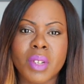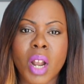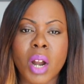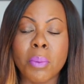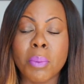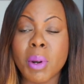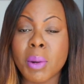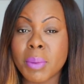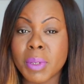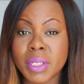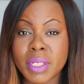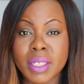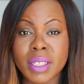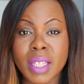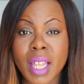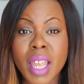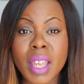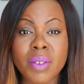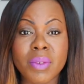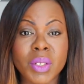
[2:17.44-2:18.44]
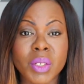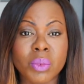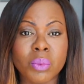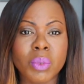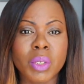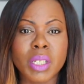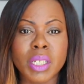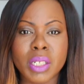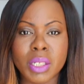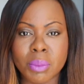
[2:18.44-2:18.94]
Our purpose in life is
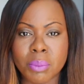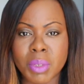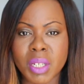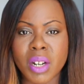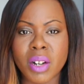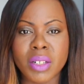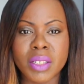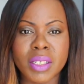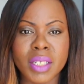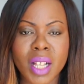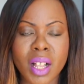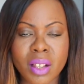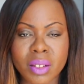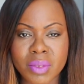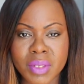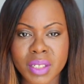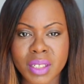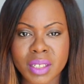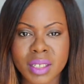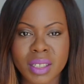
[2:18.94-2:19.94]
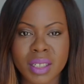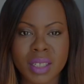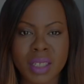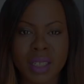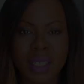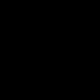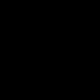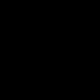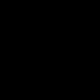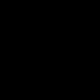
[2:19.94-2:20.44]
really to be ourselves,
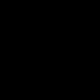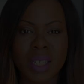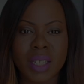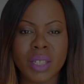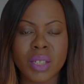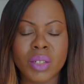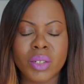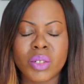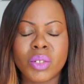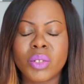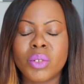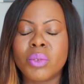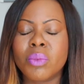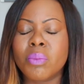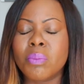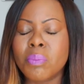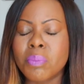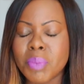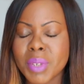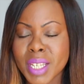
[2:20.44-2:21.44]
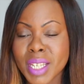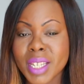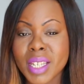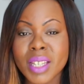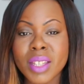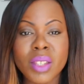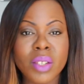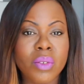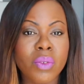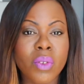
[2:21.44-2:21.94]
to
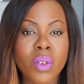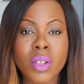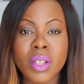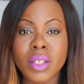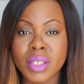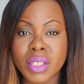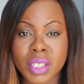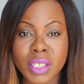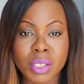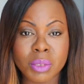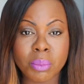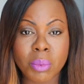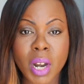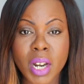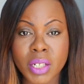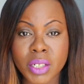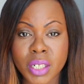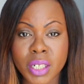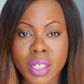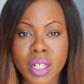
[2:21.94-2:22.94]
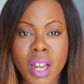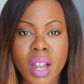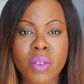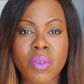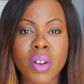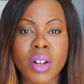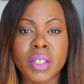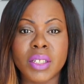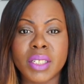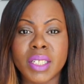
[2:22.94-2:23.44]
be the fullest expression
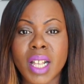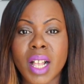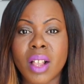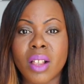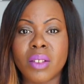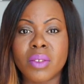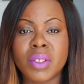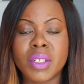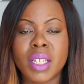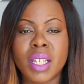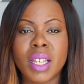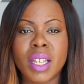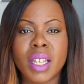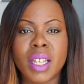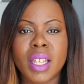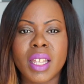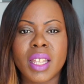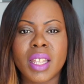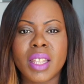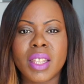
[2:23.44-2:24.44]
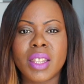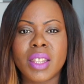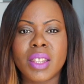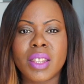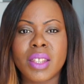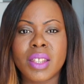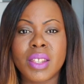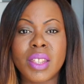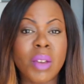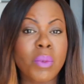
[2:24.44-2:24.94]
of ourselves
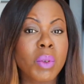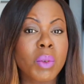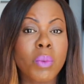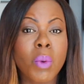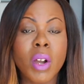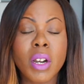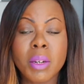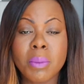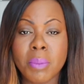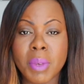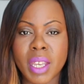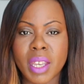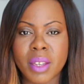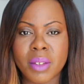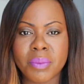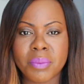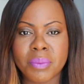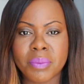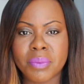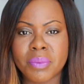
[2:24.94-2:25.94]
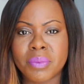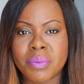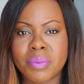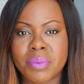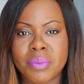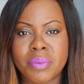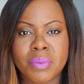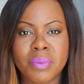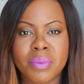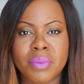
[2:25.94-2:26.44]
that we want
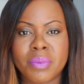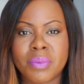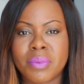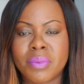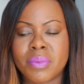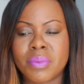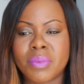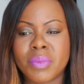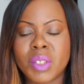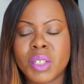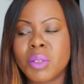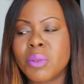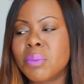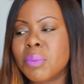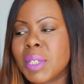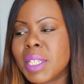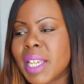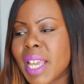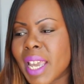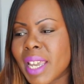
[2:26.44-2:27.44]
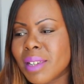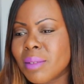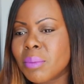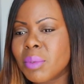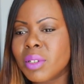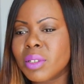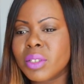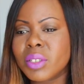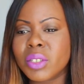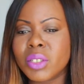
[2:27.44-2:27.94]
to be
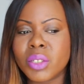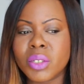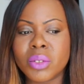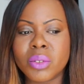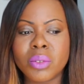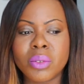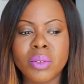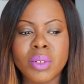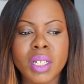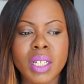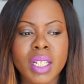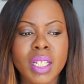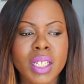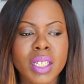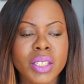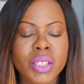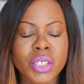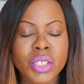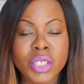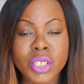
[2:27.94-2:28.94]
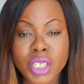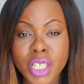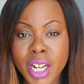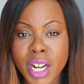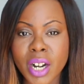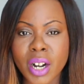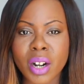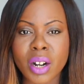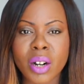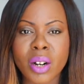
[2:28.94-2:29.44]
able to
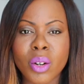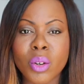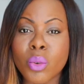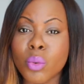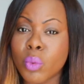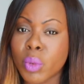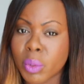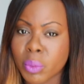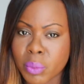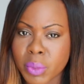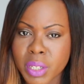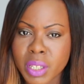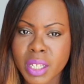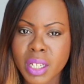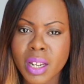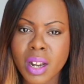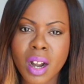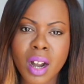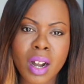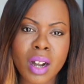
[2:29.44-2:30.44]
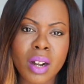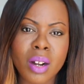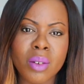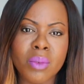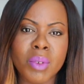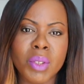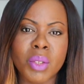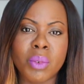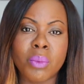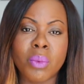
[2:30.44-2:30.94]
share who we really are
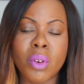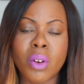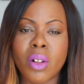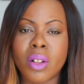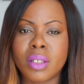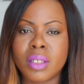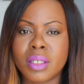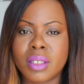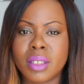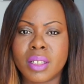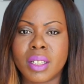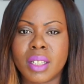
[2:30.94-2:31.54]
with the world.